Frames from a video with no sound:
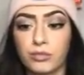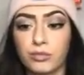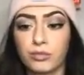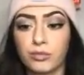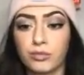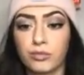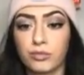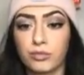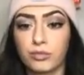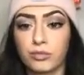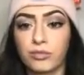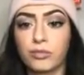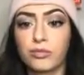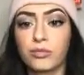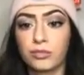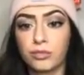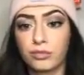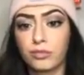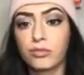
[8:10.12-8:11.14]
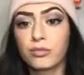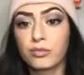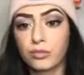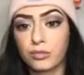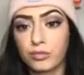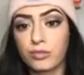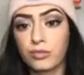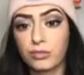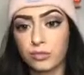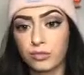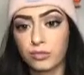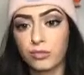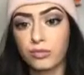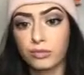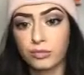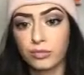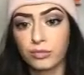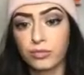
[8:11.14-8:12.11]

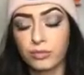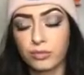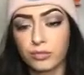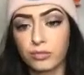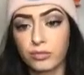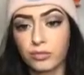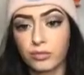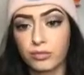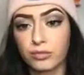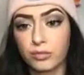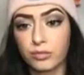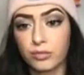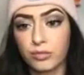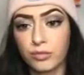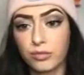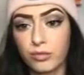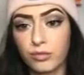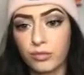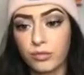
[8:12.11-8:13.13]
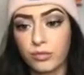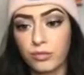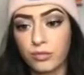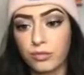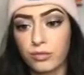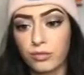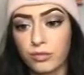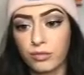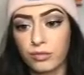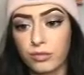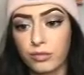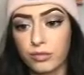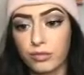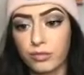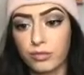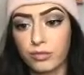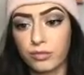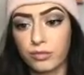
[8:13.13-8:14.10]

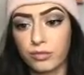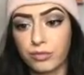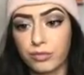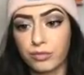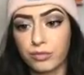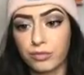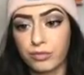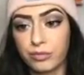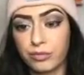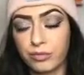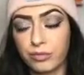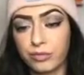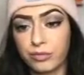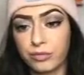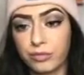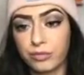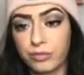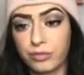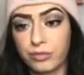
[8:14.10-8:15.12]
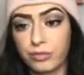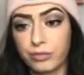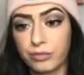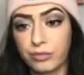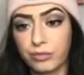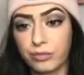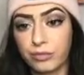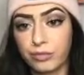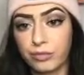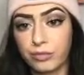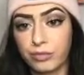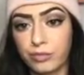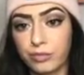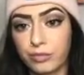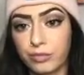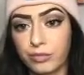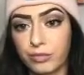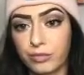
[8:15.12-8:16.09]

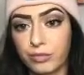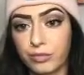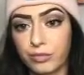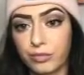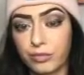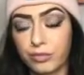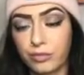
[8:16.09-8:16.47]
The person shown says nothing.